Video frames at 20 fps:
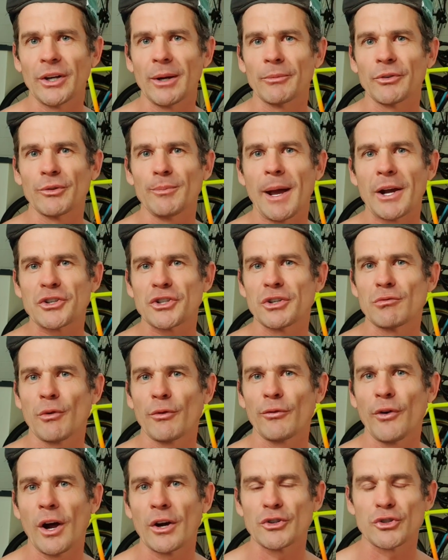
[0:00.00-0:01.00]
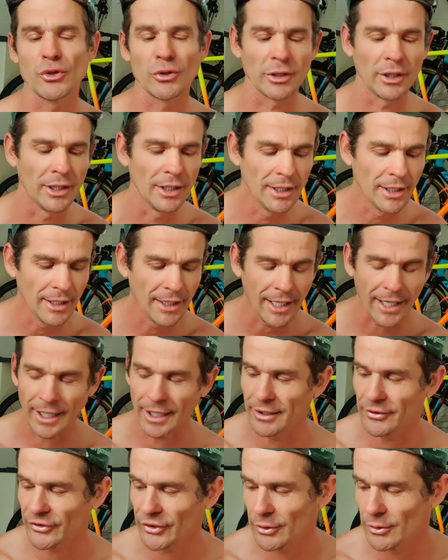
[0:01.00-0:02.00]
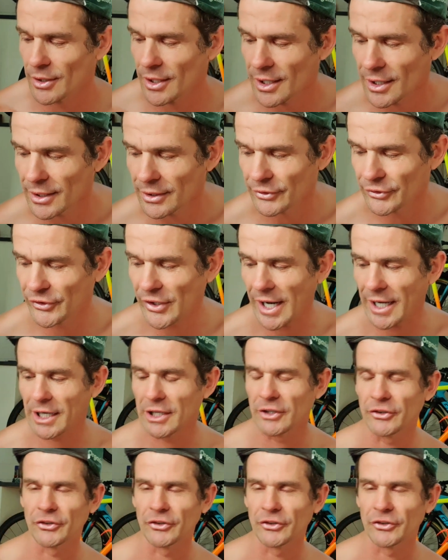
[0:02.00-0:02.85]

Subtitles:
I'm smashing refined sugar. And so Zach is